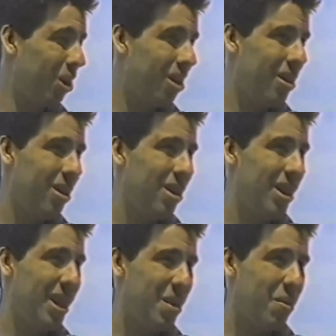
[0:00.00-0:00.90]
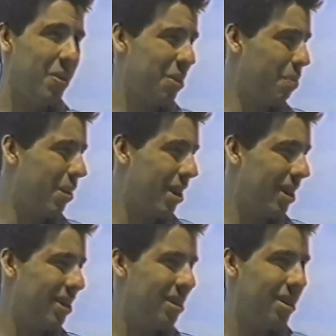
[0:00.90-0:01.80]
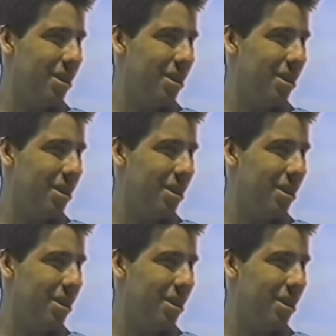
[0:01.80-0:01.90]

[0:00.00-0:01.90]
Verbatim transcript: blood, and they never found the bodies?